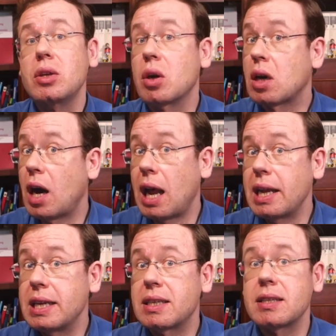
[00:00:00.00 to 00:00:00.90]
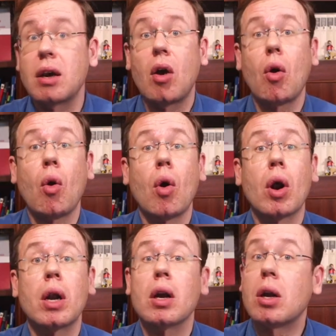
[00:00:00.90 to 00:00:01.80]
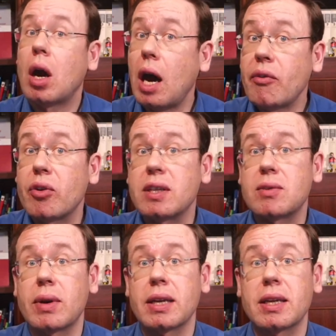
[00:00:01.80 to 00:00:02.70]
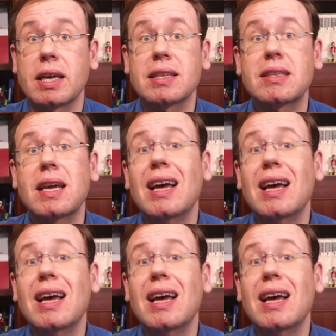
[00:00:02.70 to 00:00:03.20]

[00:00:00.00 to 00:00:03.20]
your colleagues or conference rankings